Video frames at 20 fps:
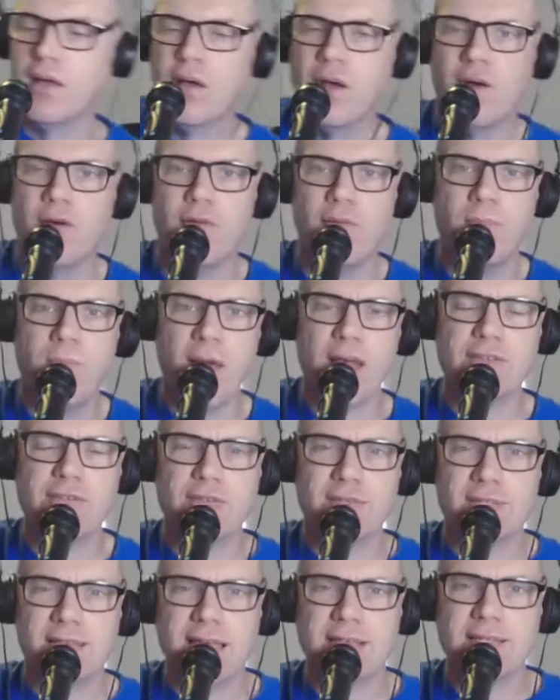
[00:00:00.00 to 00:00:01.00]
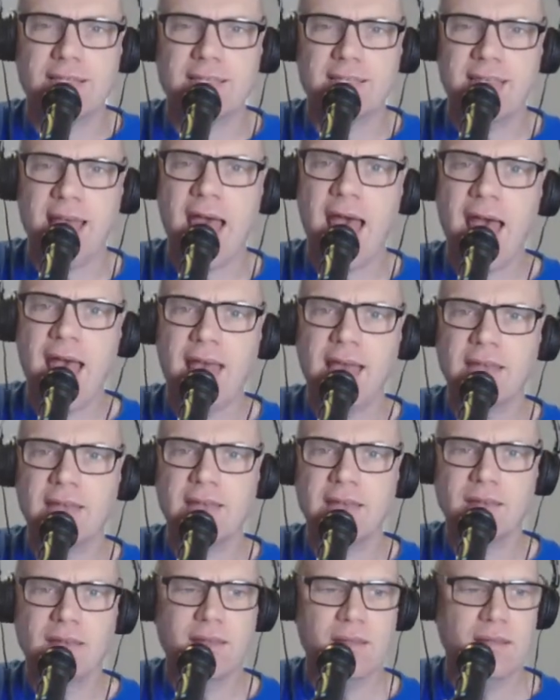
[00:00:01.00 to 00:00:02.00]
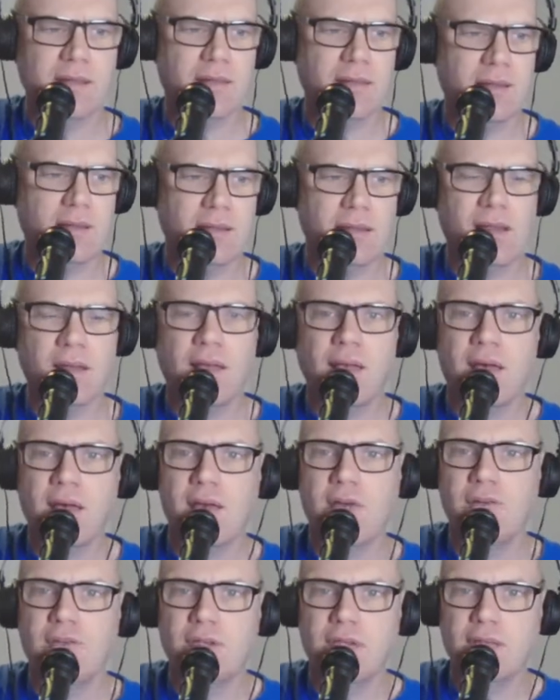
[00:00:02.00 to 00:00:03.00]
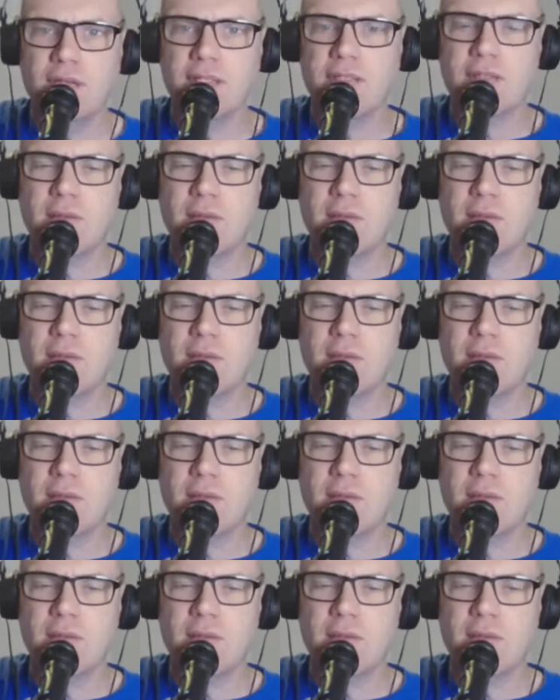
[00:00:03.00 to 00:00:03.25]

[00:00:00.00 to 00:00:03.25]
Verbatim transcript: or bounce from side to side. You need